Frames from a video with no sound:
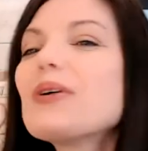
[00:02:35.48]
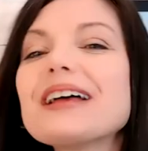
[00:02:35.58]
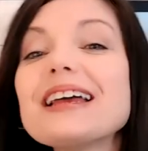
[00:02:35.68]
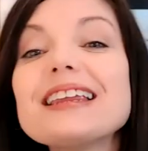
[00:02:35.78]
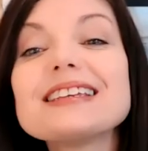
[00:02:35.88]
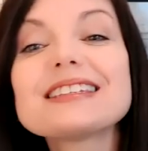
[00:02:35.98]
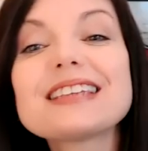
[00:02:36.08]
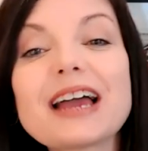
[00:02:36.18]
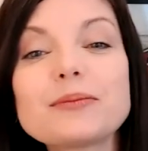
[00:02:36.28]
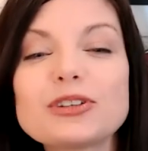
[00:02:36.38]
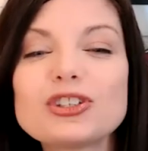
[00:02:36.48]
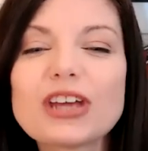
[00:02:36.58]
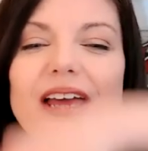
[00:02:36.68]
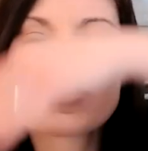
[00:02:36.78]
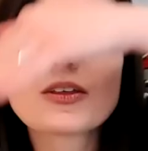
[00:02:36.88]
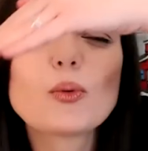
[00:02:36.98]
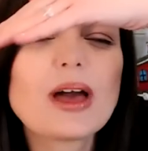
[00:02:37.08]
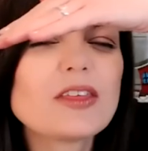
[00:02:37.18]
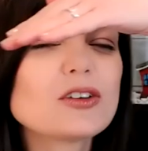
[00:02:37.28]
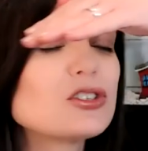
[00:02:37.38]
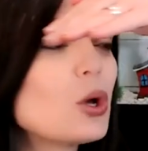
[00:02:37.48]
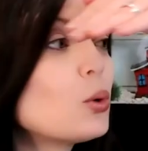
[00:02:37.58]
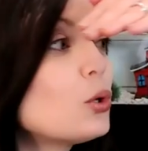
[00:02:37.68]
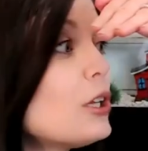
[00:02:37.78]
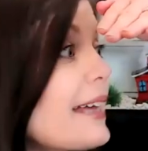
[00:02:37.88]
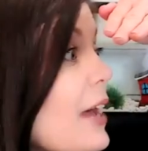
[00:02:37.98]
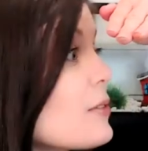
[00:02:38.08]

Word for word: Well, it is time to check the weather, so look